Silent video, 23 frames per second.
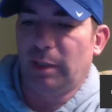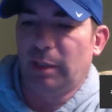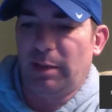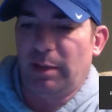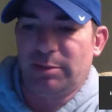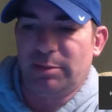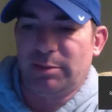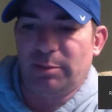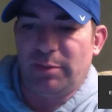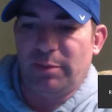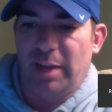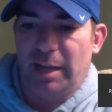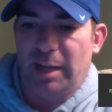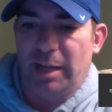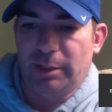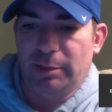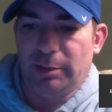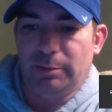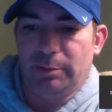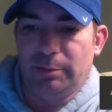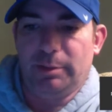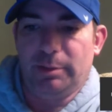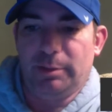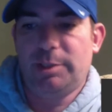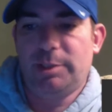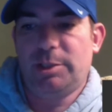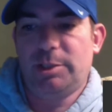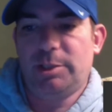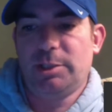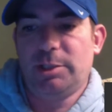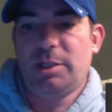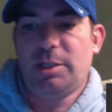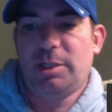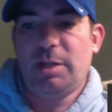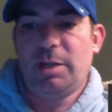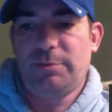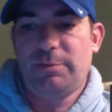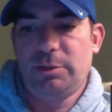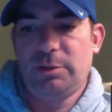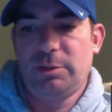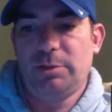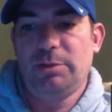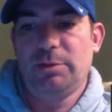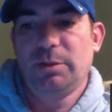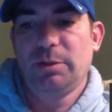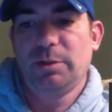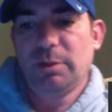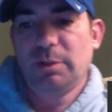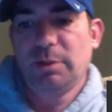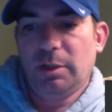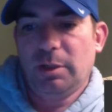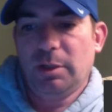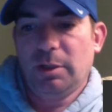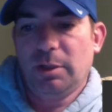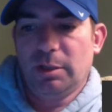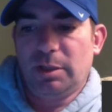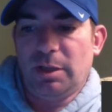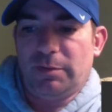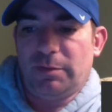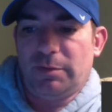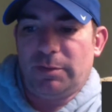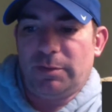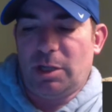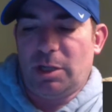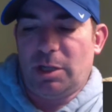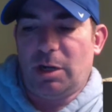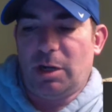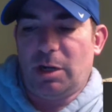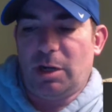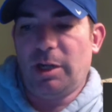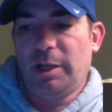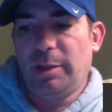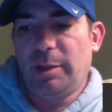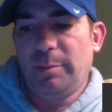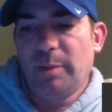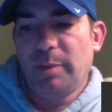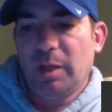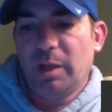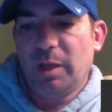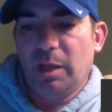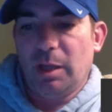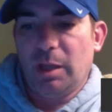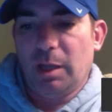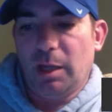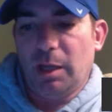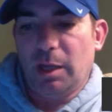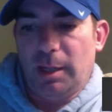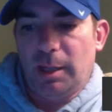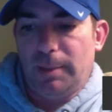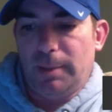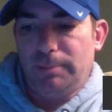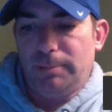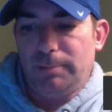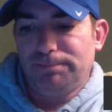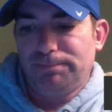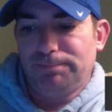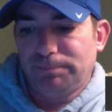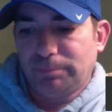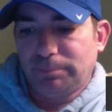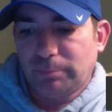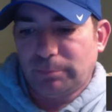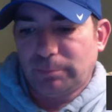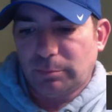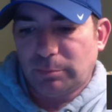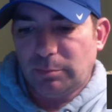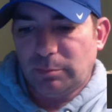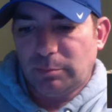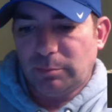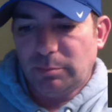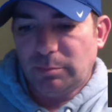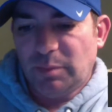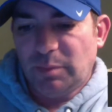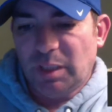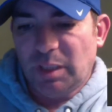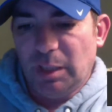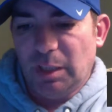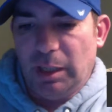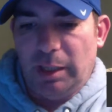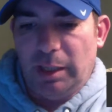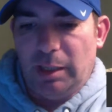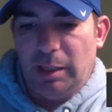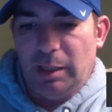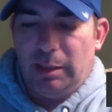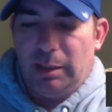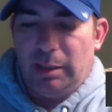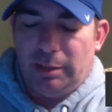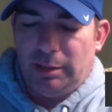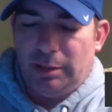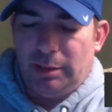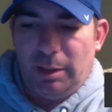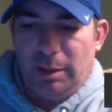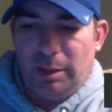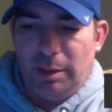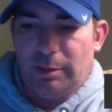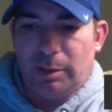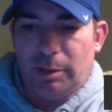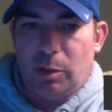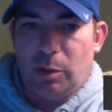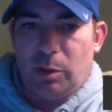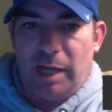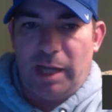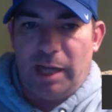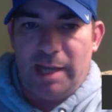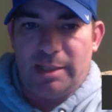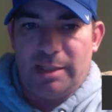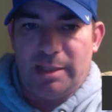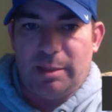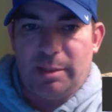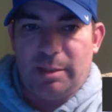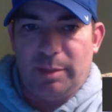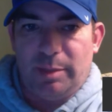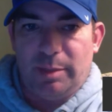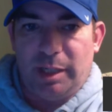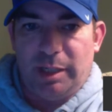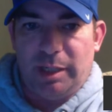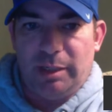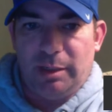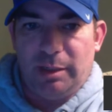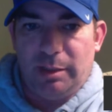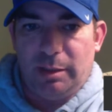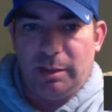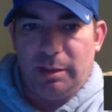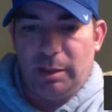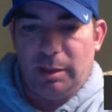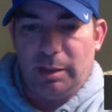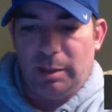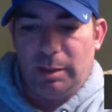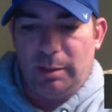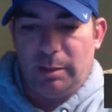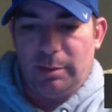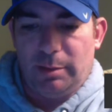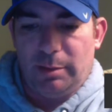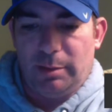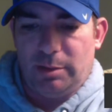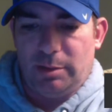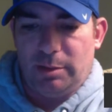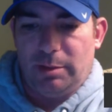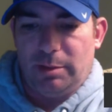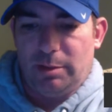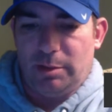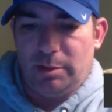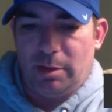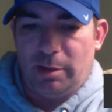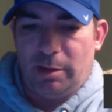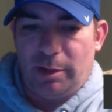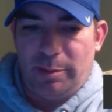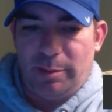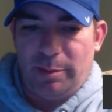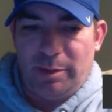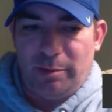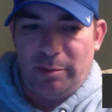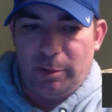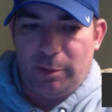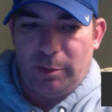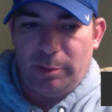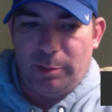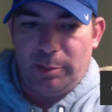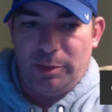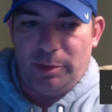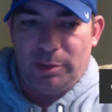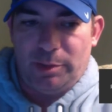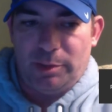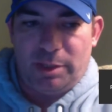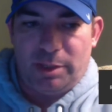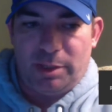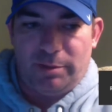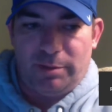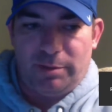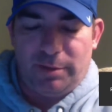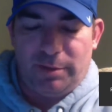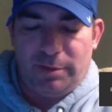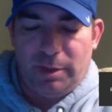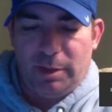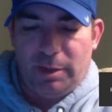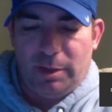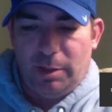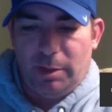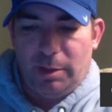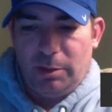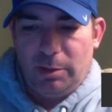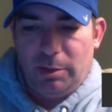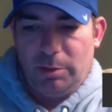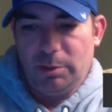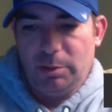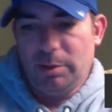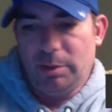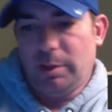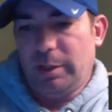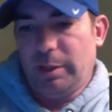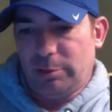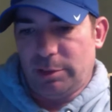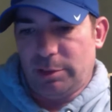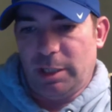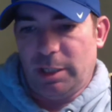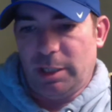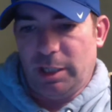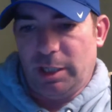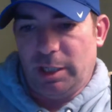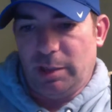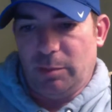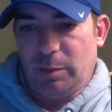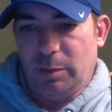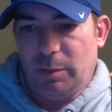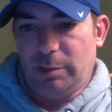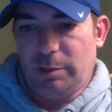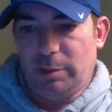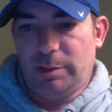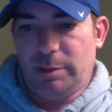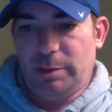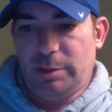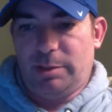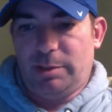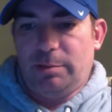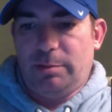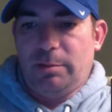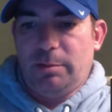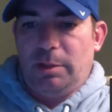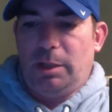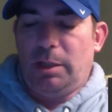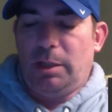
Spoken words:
have some value. It's just tough to start him. And you know, they're going to add somebody. There's already been rumors of who they're interested in, whether it's